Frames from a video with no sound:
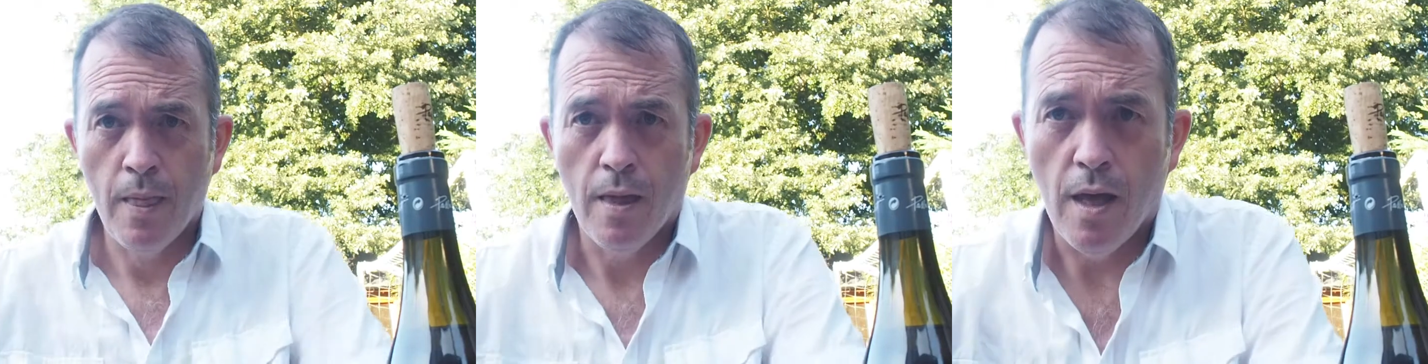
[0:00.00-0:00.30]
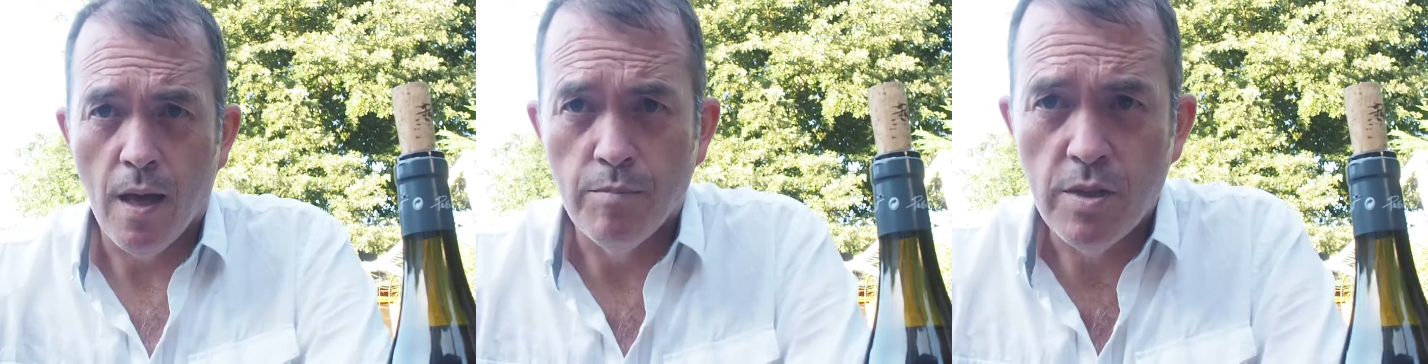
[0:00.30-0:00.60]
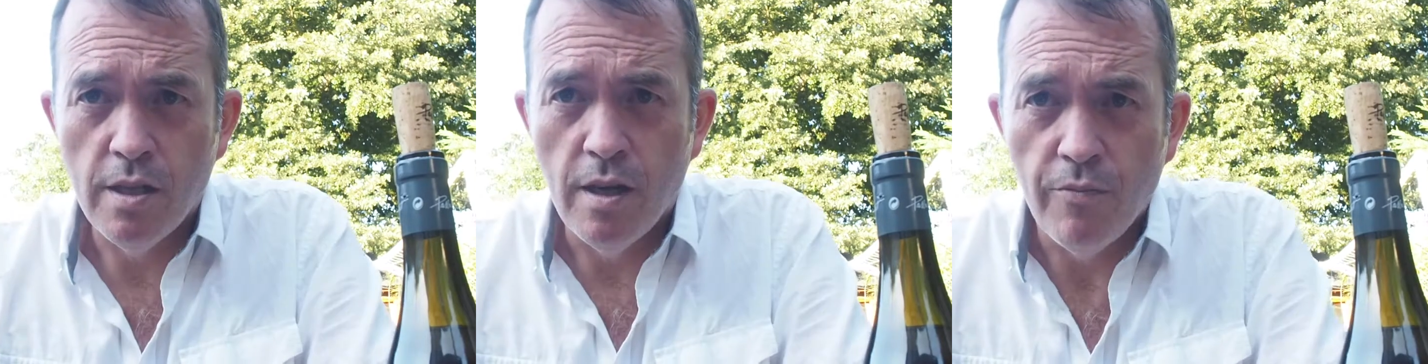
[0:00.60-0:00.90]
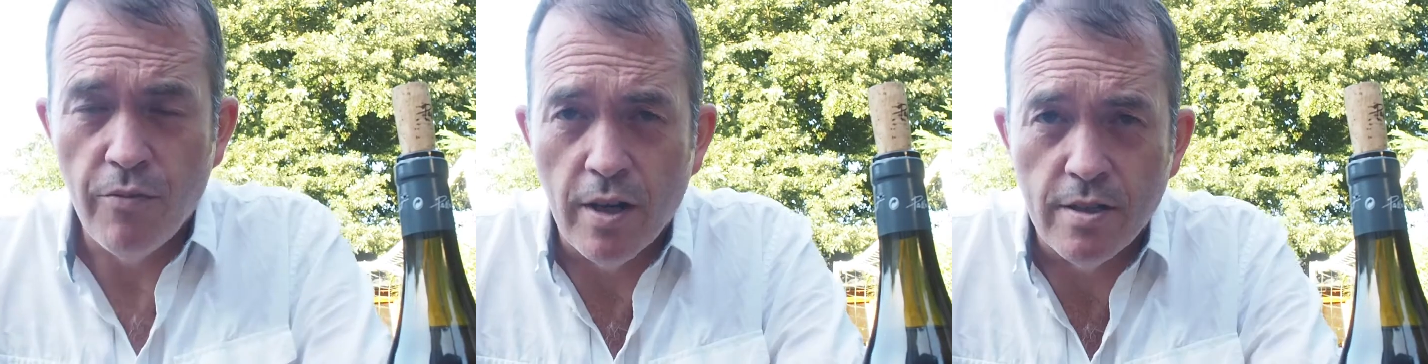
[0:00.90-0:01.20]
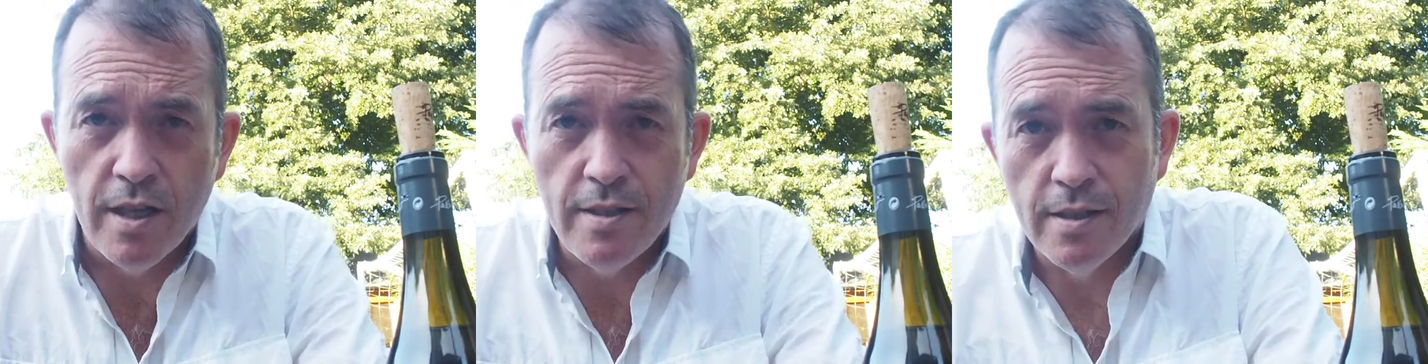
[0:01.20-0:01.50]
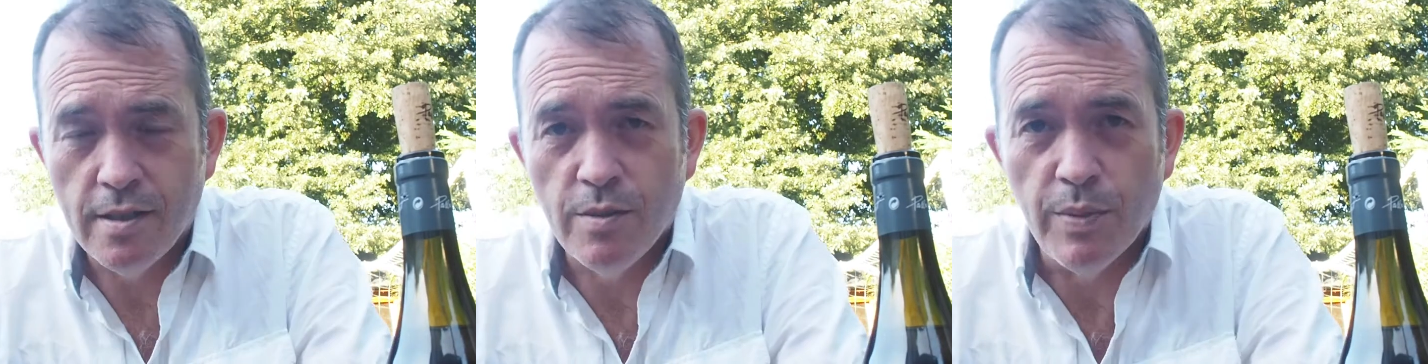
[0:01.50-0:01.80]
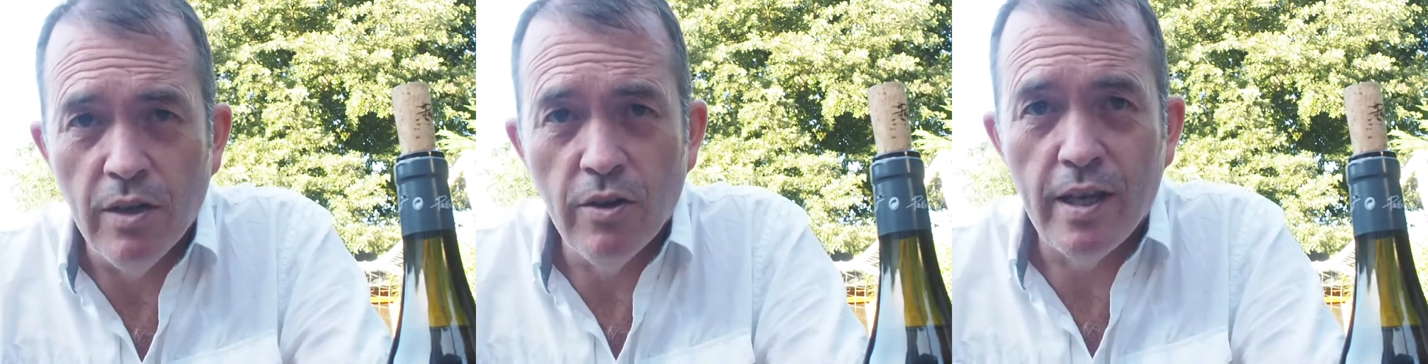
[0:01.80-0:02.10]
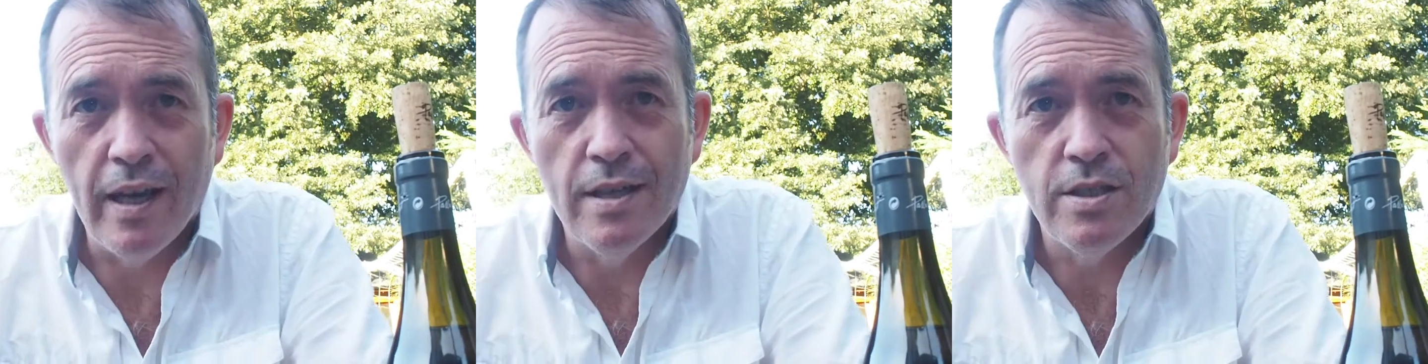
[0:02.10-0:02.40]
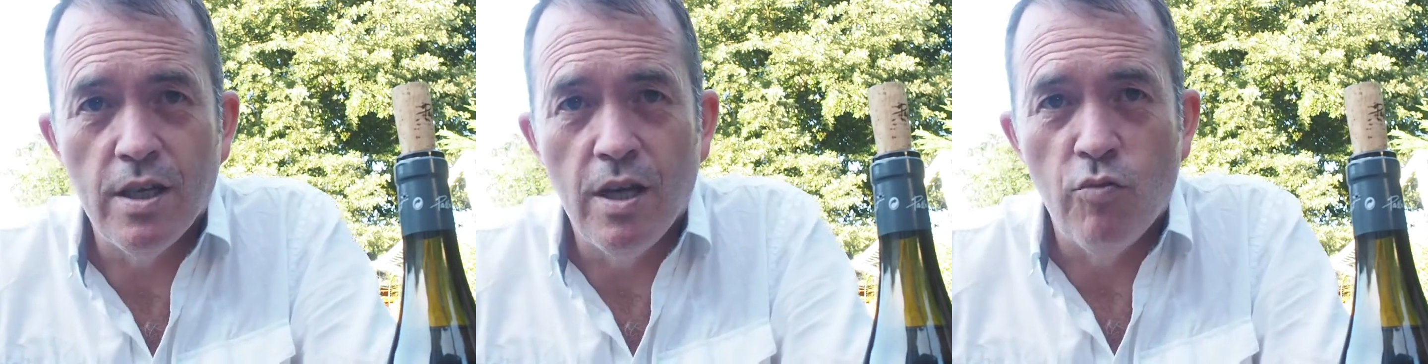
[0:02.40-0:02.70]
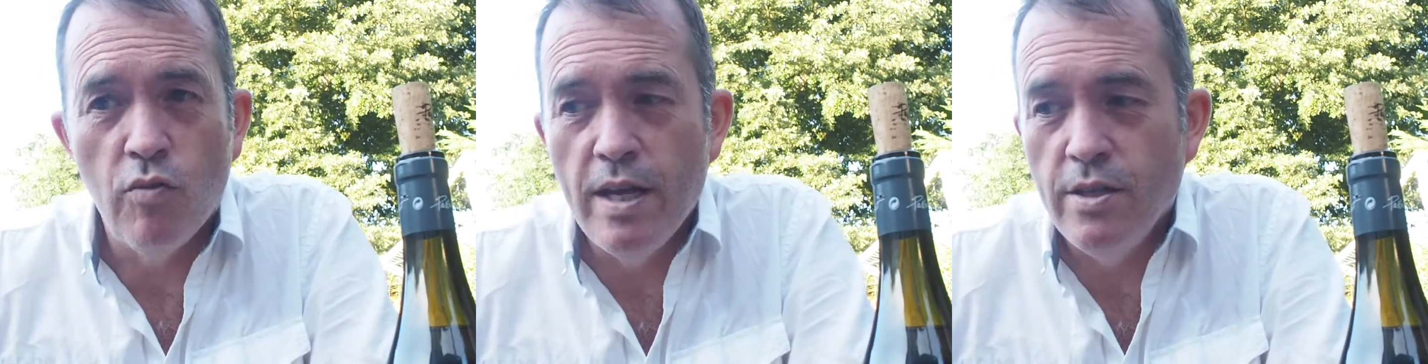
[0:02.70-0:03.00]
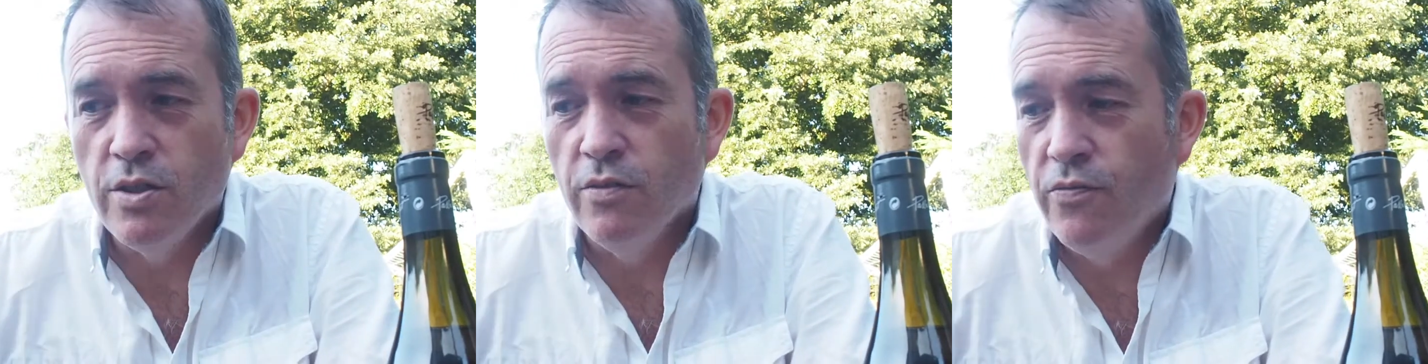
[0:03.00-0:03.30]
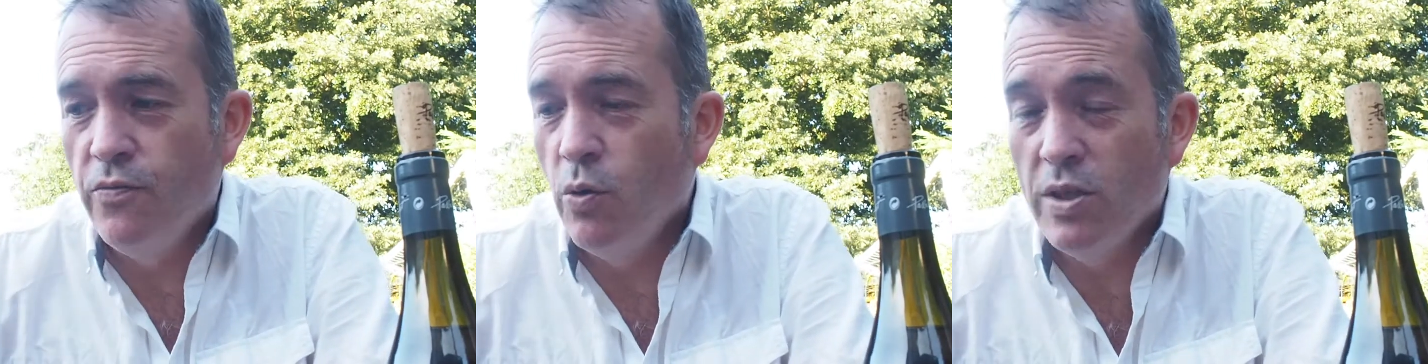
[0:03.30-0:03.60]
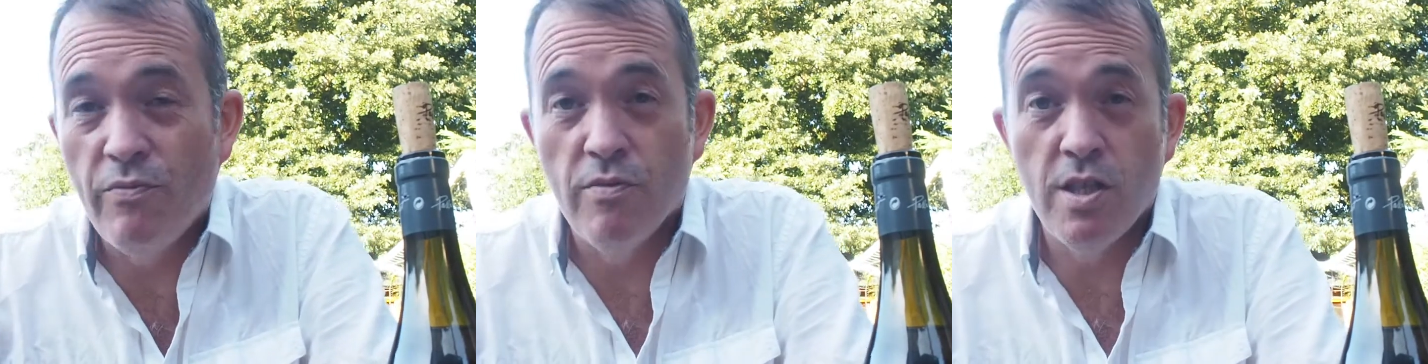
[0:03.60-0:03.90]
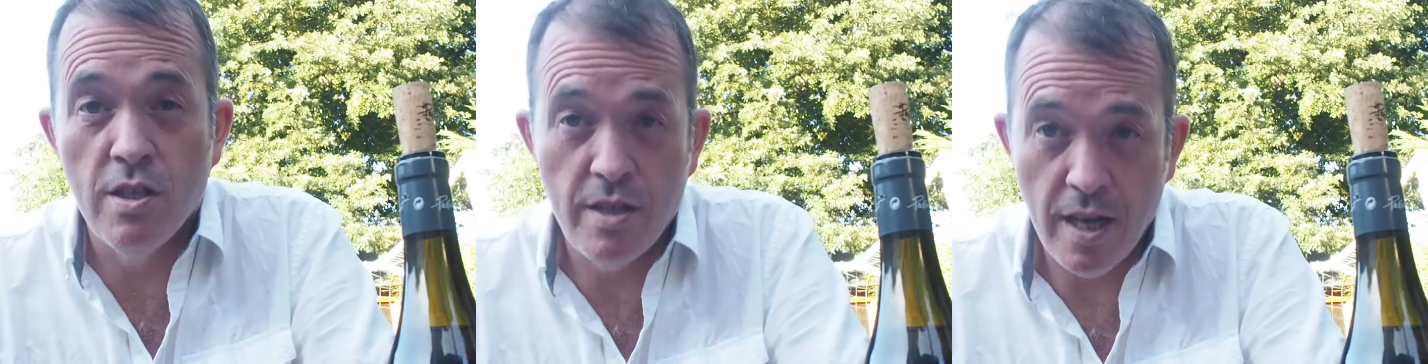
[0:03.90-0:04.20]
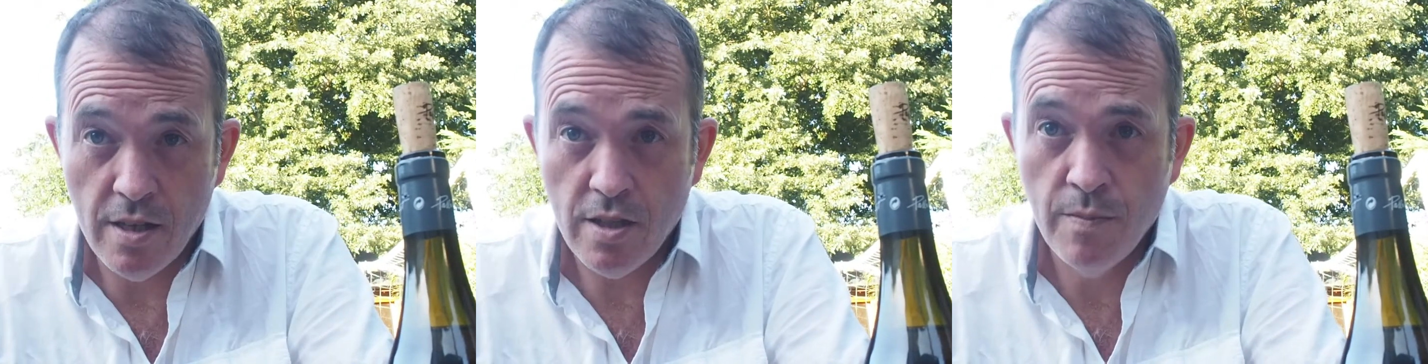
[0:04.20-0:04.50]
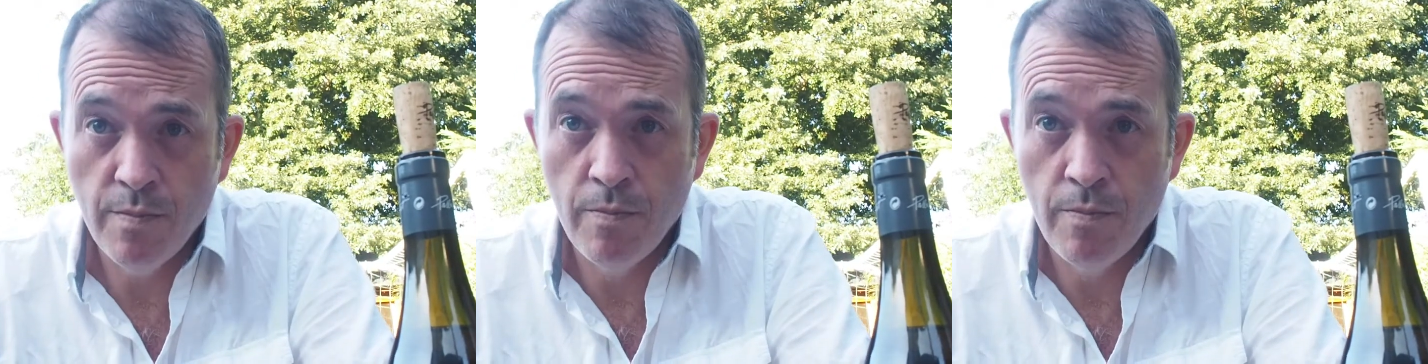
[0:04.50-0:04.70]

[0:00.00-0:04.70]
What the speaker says: Tonight I'm very excited to be looking at a range of 4 different Sancerres